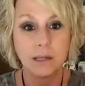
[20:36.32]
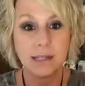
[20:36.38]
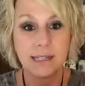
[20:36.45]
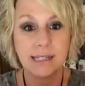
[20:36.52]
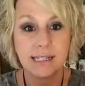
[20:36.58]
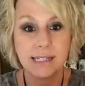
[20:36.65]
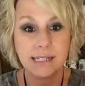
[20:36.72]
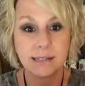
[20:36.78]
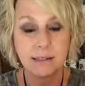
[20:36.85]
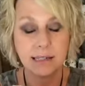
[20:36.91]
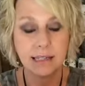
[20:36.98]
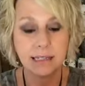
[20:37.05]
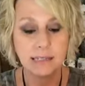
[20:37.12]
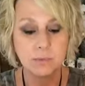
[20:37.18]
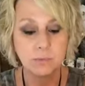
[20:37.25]
This
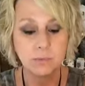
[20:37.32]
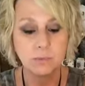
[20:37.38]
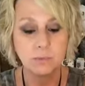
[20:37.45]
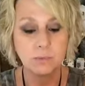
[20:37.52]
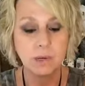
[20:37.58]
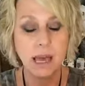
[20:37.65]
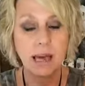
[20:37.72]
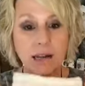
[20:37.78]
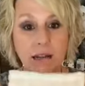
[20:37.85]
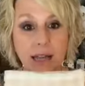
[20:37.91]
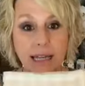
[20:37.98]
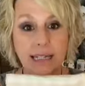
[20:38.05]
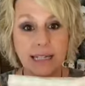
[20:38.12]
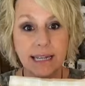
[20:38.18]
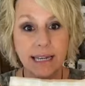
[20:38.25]
is kind of
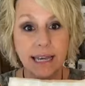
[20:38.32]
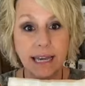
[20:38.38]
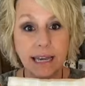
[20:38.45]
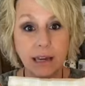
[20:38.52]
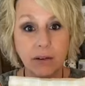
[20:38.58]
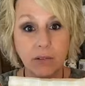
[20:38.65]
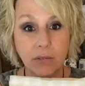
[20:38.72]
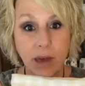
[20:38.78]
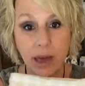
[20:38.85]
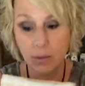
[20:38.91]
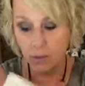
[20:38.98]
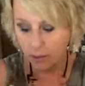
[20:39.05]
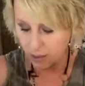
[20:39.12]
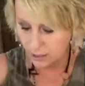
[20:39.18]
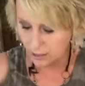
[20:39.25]
like ticking
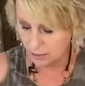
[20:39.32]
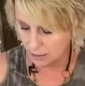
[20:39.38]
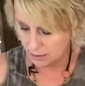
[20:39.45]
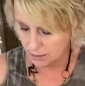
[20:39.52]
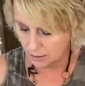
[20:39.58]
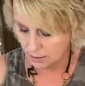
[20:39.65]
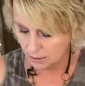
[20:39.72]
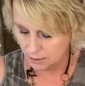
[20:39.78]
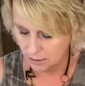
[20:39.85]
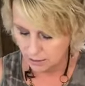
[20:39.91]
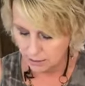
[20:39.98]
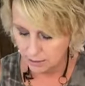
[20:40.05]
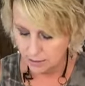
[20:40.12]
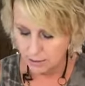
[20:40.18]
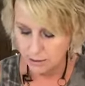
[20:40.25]
fabric.
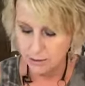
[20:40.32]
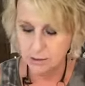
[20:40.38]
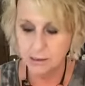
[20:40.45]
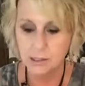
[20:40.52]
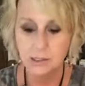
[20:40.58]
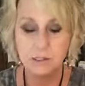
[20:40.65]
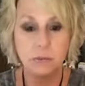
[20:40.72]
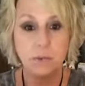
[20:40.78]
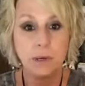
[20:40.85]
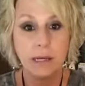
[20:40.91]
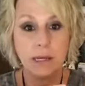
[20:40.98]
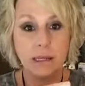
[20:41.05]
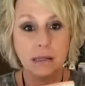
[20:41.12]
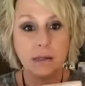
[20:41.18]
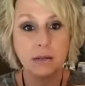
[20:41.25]
This
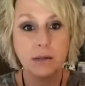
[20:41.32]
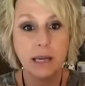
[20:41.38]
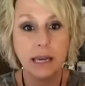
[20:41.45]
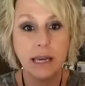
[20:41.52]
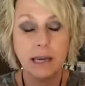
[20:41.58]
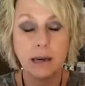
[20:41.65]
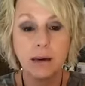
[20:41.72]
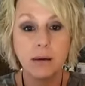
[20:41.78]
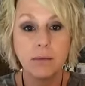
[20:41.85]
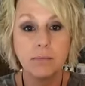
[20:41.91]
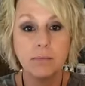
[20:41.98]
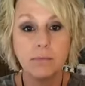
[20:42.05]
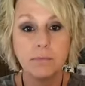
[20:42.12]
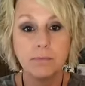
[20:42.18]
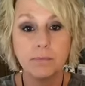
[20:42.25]
sweet little
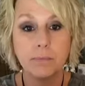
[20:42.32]
gingham.